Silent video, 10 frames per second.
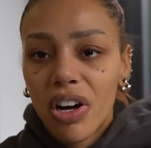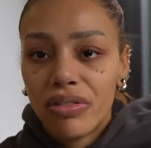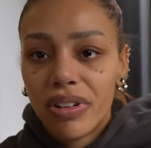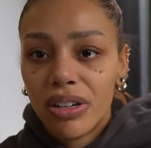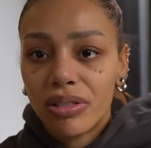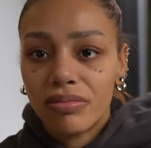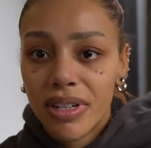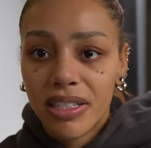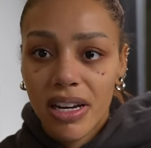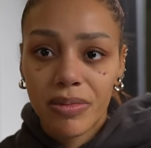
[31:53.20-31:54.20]
unreal
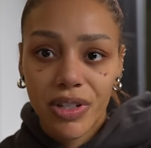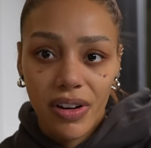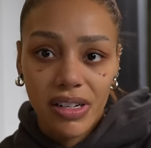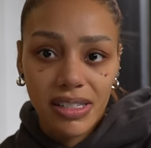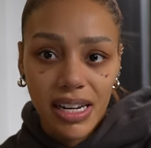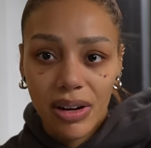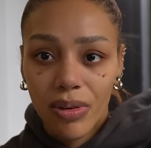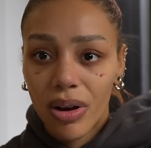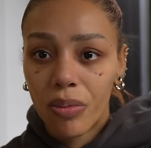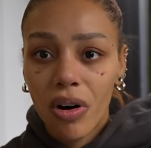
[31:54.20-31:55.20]
in terms of understanding
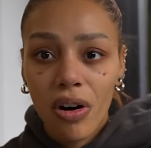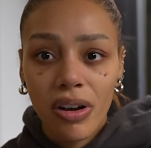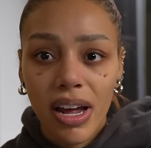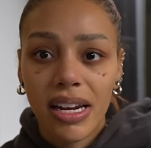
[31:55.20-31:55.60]
what I want